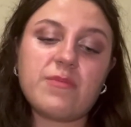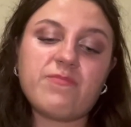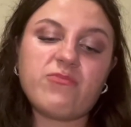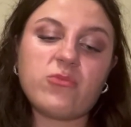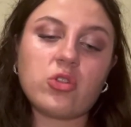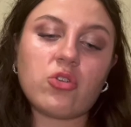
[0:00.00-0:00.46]

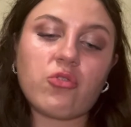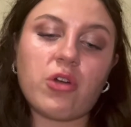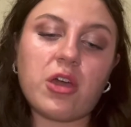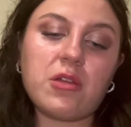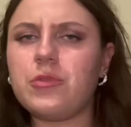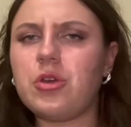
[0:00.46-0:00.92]
not
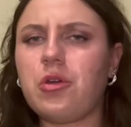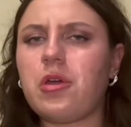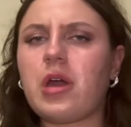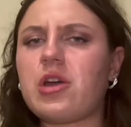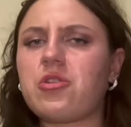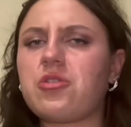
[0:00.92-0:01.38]
great. You know,
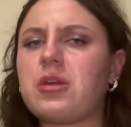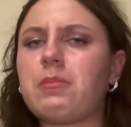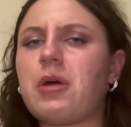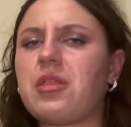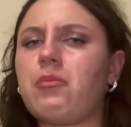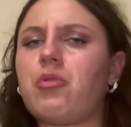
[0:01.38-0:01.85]
I don't think
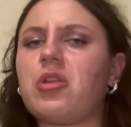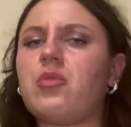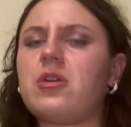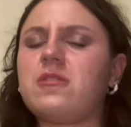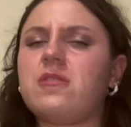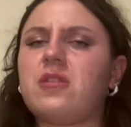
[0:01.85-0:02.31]
Bath and Body
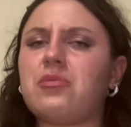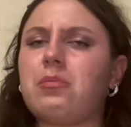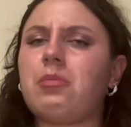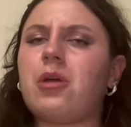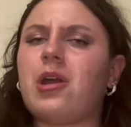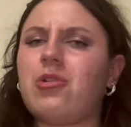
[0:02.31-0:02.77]
Works is such a
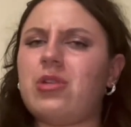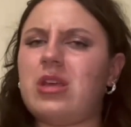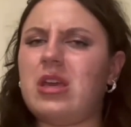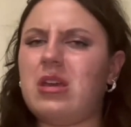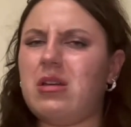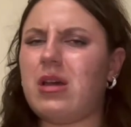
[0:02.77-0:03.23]
priority
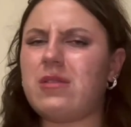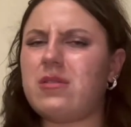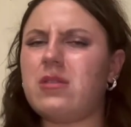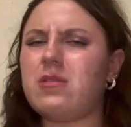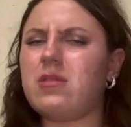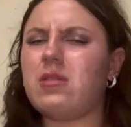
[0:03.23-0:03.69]
here as
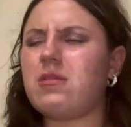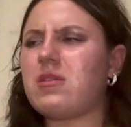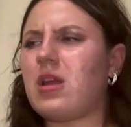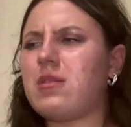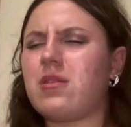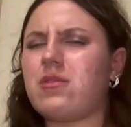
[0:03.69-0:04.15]
it is in the
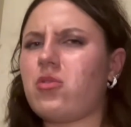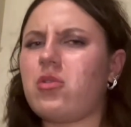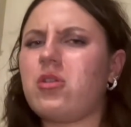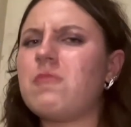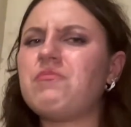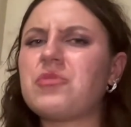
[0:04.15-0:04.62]
States. There's no
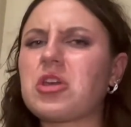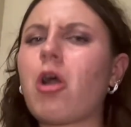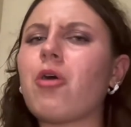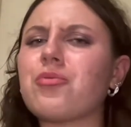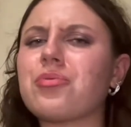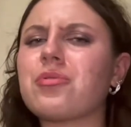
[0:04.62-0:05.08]

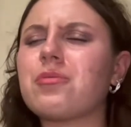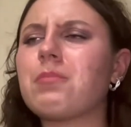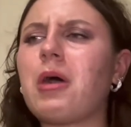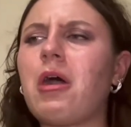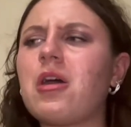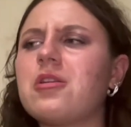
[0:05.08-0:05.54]
culture
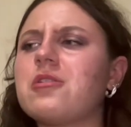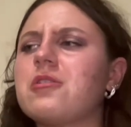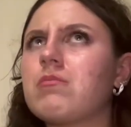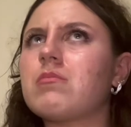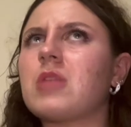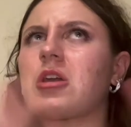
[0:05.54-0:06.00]
behind it,
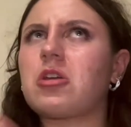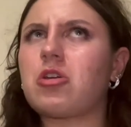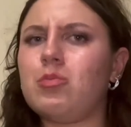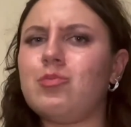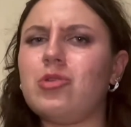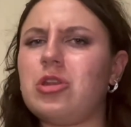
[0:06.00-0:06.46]
like a
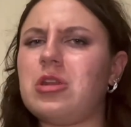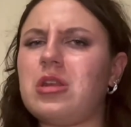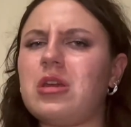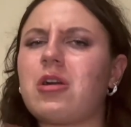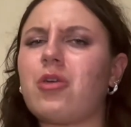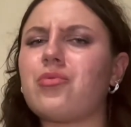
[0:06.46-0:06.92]
community
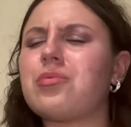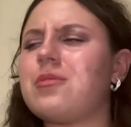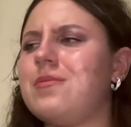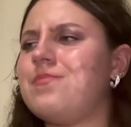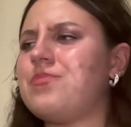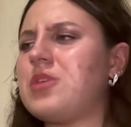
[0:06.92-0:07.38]
culture.
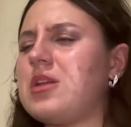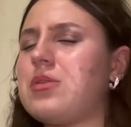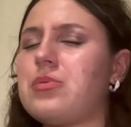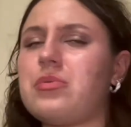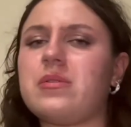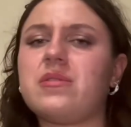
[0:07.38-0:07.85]

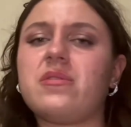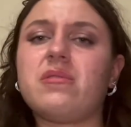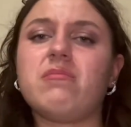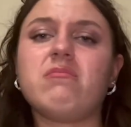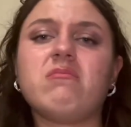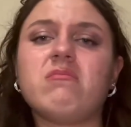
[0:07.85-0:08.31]
It's just,
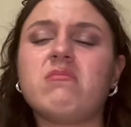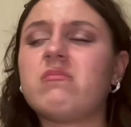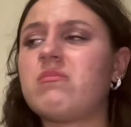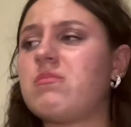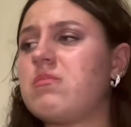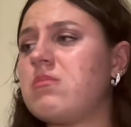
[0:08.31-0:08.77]

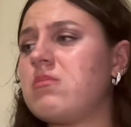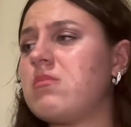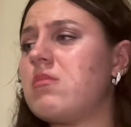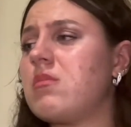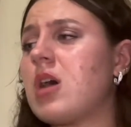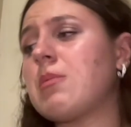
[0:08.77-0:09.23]

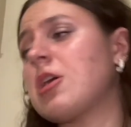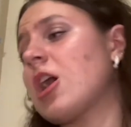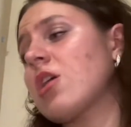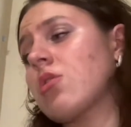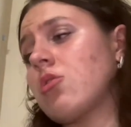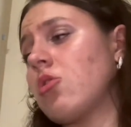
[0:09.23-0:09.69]
I mean,
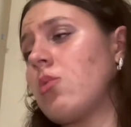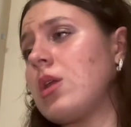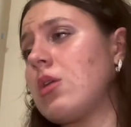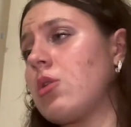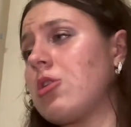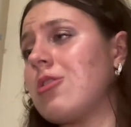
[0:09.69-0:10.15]
I don't know
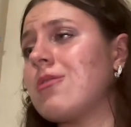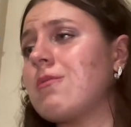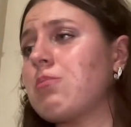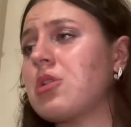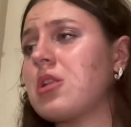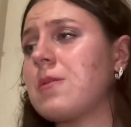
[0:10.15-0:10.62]
anyone who
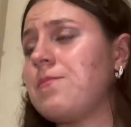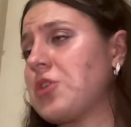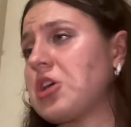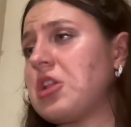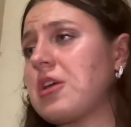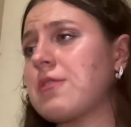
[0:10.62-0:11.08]

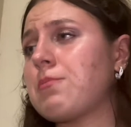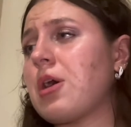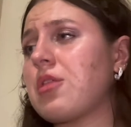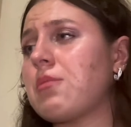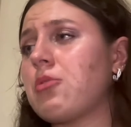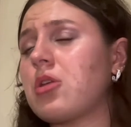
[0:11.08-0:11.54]
collects
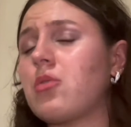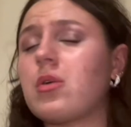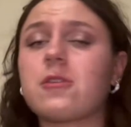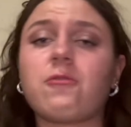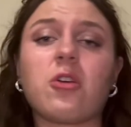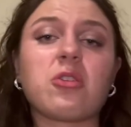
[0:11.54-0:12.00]
Bath and Body
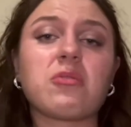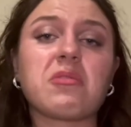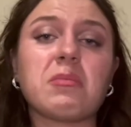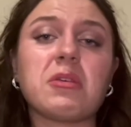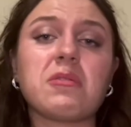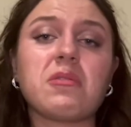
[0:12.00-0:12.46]
Works fragrance
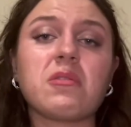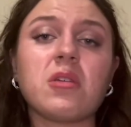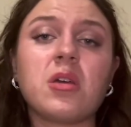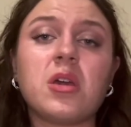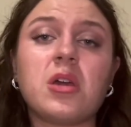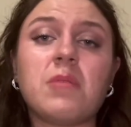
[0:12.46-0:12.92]
mists.
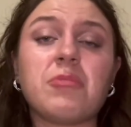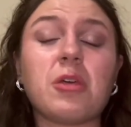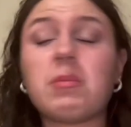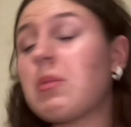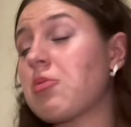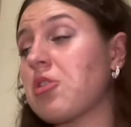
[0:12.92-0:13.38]
There are
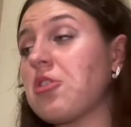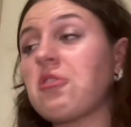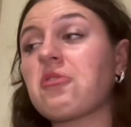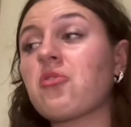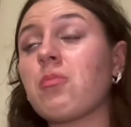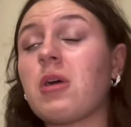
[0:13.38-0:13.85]
people in the
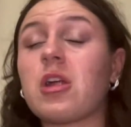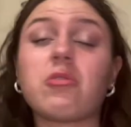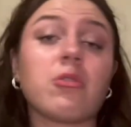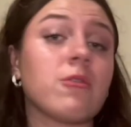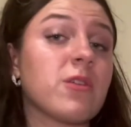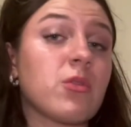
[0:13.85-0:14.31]
store, but I don't
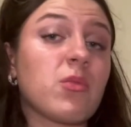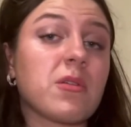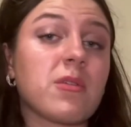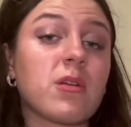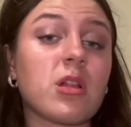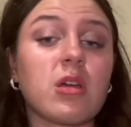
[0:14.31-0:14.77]
know if
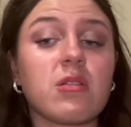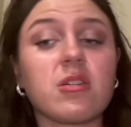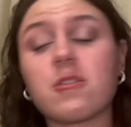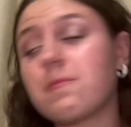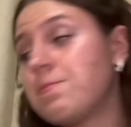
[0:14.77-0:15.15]
anyone's collecting.